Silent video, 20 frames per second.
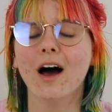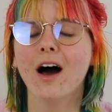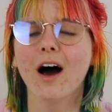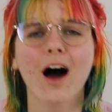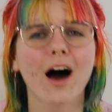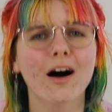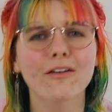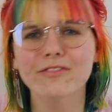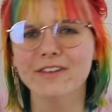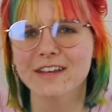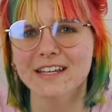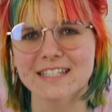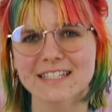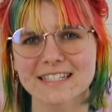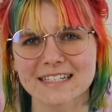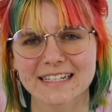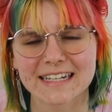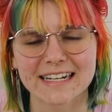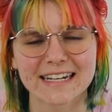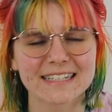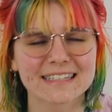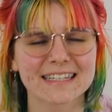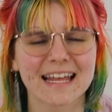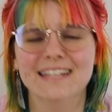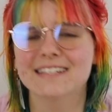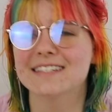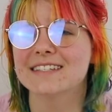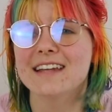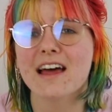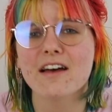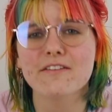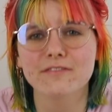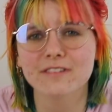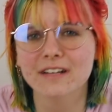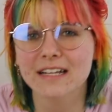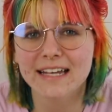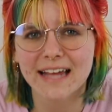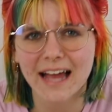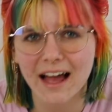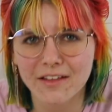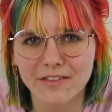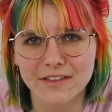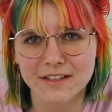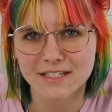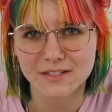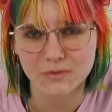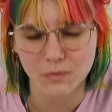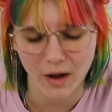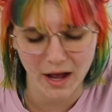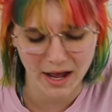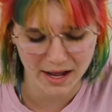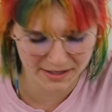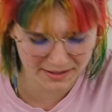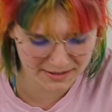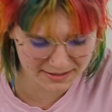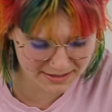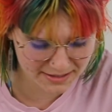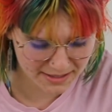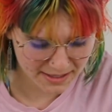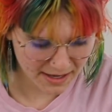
Obviously, that's definitely how this works.